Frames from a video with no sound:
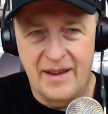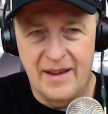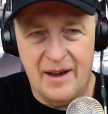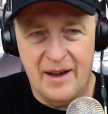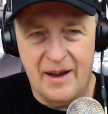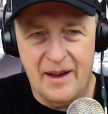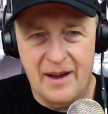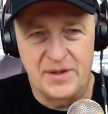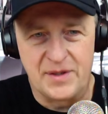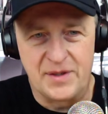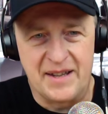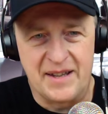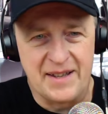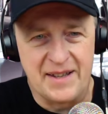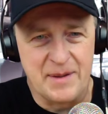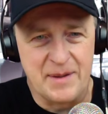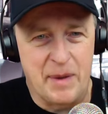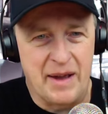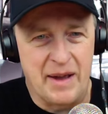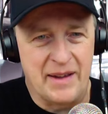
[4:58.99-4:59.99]
I was
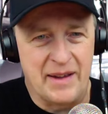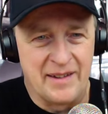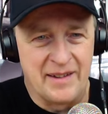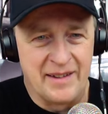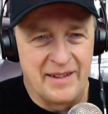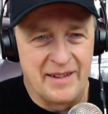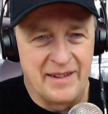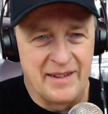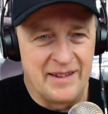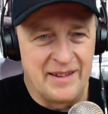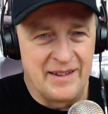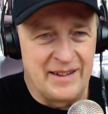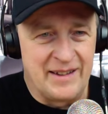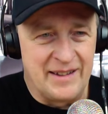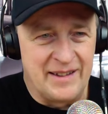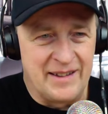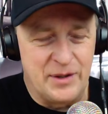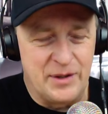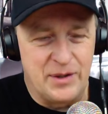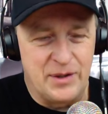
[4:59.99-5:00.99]
taken by,
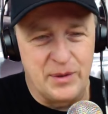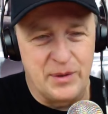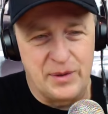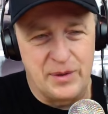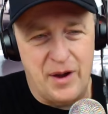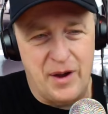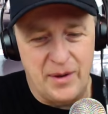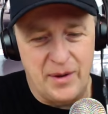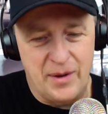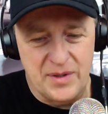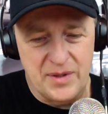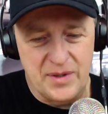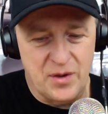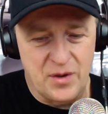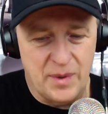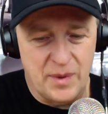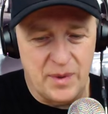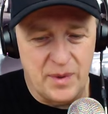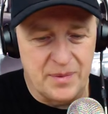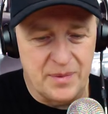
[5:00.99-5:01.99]
you thought it was so
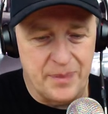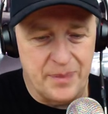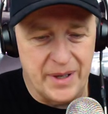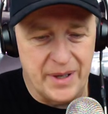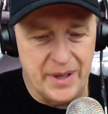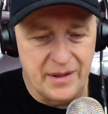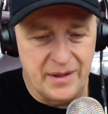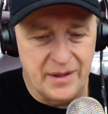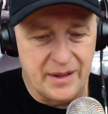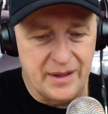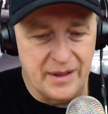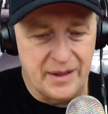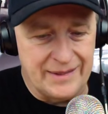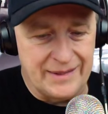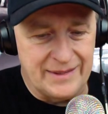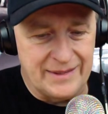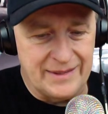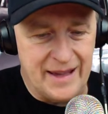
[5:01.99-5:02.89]
much bigger.